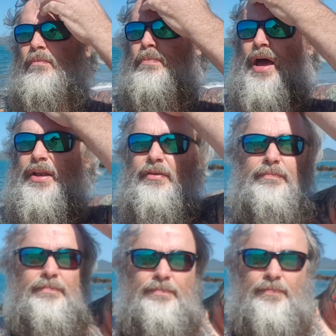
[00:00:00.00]
But
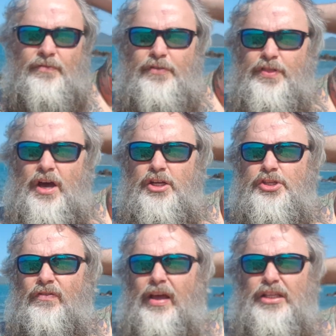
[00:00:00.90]
for
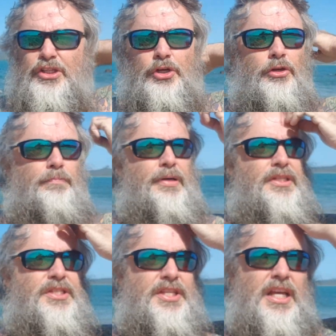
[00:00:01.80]
those of us who
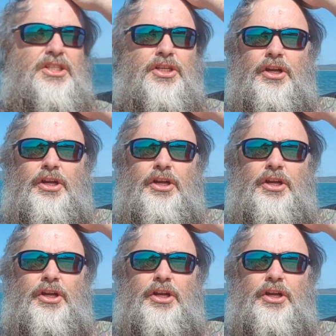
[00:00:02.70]
persist,